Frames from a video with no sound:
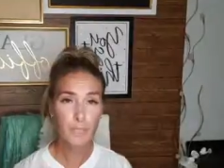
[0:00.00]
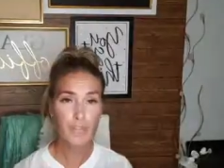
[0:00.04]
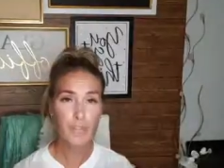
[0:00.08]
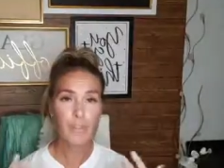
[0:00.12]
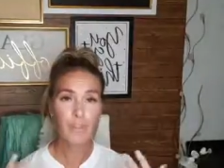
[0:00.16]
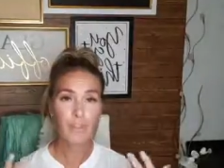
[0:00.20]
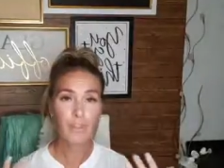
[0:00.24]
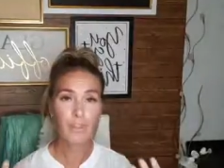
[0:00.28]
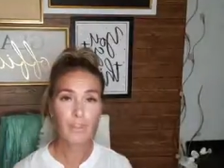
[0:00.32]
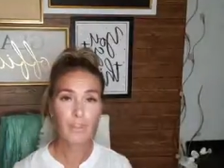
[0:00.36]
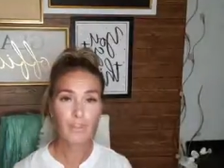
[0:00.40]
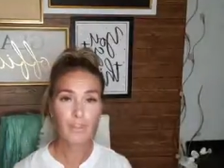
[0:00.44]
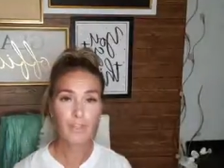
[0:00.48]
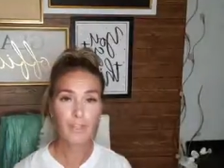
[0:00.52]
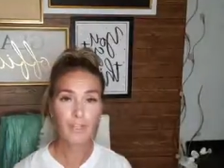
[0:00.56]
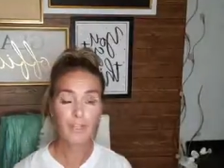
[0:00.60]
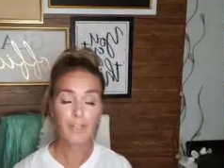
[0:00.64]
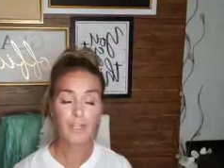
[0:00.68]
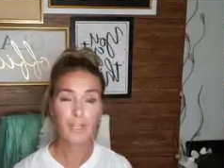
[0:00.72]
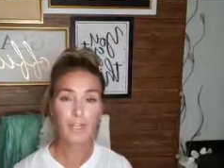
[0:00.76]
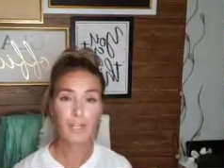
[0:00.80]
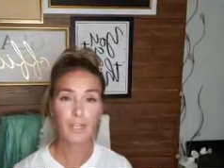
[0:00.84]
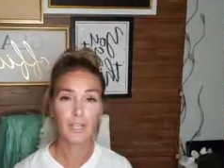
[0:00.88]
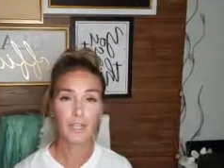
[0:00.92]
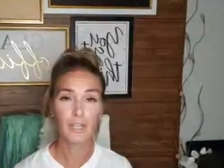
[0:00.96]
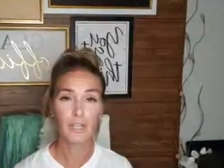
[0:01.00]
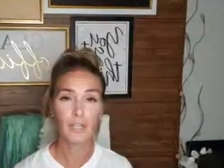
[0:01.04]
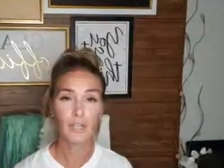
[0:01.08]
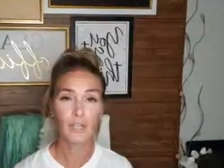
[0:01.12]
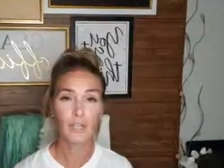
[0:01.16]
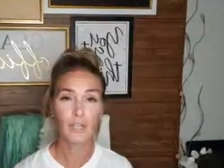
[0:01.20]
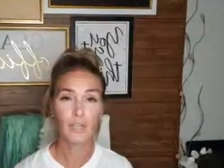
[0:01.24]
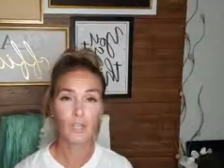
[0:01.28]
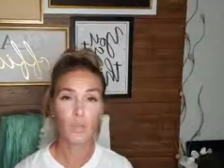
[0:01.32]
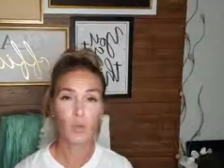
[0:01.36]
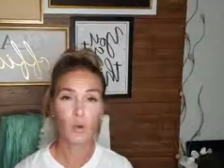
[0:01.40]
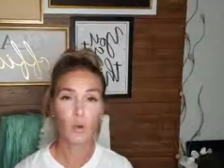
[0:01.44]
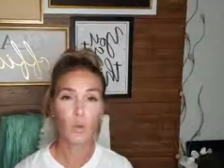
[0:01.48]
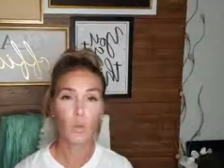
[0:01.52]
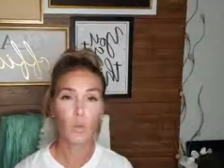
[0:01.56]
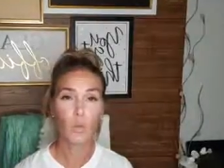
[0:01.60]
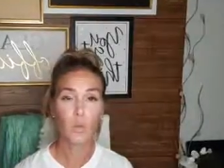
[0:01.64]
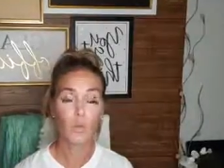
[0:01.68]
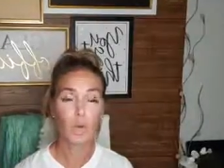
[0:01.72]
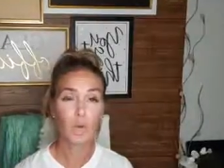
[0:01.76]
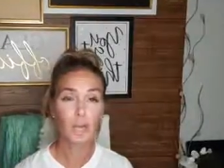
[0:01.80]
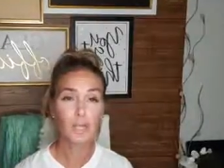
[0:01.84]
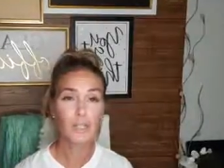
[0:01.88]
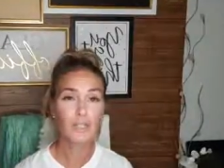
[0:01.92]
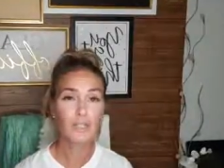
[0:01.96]
and then getting to know
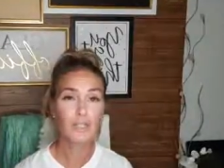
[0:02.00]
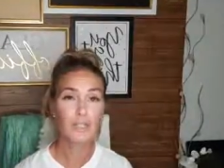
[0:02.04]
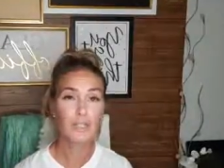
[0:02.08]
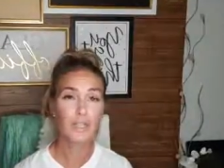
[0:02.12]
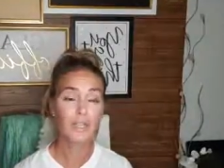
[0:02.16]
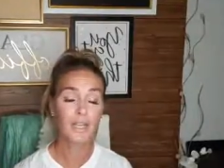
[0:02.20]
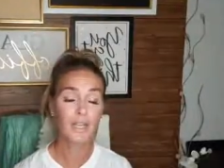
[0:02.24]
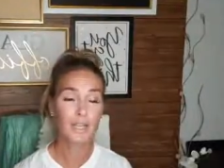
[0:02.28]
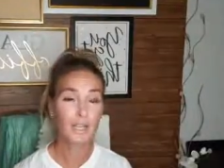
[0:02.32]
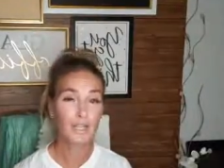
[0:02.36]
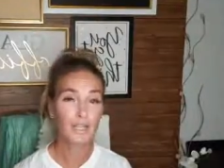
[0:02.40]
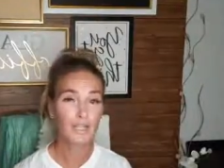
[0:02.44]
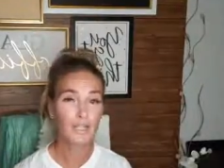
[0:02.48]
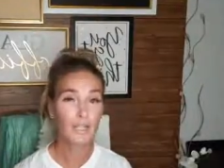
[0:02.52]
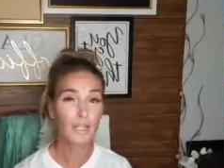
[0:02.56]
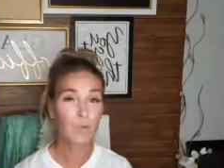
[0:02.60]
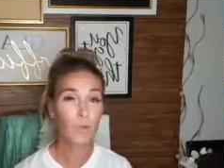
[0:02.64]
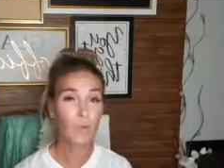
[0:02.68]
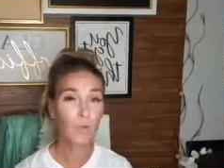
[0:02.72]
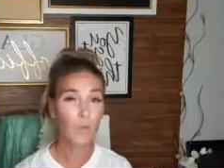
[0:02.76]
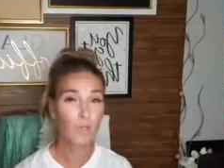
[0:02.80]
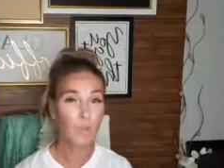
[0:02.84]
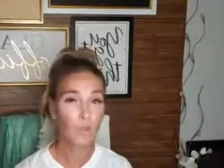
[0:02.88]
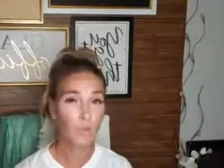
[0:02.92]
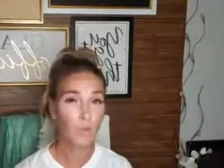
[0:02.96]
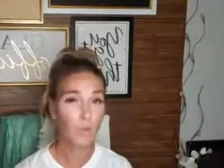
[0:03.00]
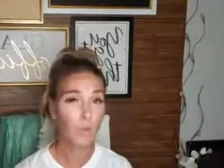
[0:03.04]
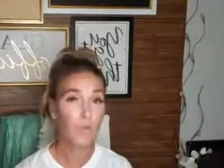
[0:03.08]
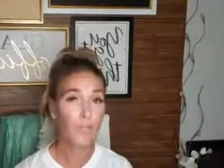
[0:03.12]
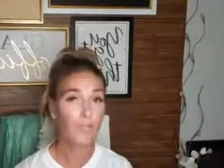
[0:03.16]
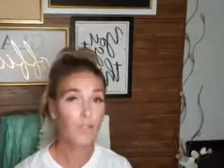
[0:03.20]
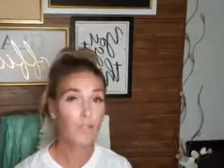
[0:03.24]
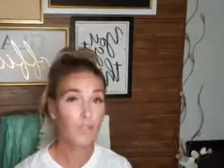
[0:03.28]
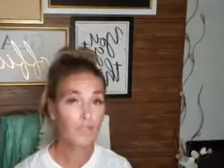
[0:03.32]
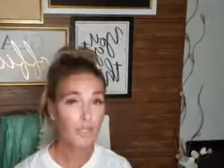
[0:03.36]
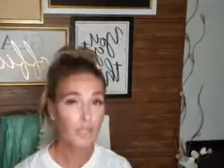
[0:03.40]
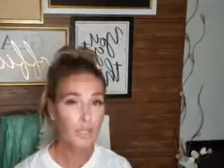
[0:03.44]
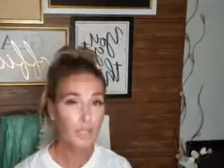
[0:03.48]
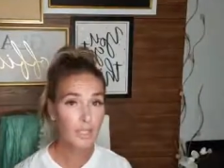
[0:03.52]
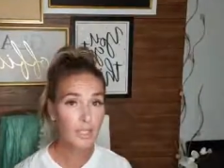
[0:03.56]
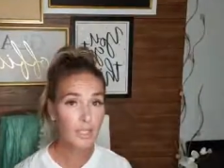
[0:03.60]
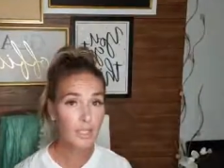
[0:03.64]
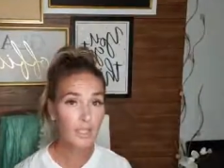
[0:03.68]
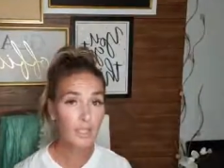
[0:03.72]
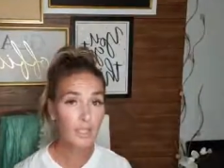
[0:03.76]
what it is they really were interested